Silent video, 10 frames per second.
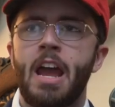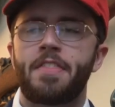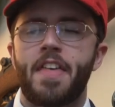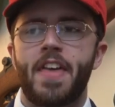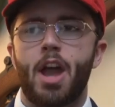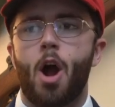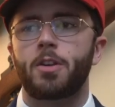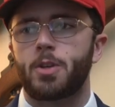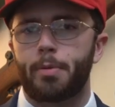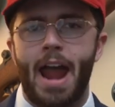than they are
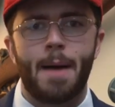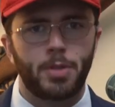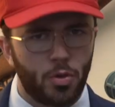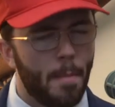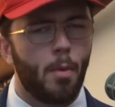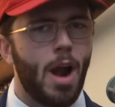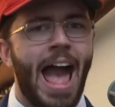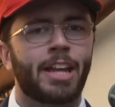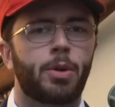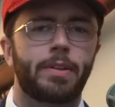to perhaps Trump more
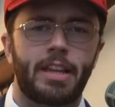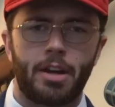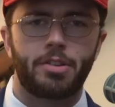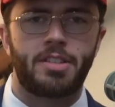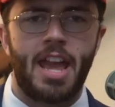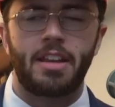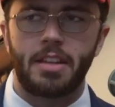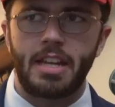accurately understanding the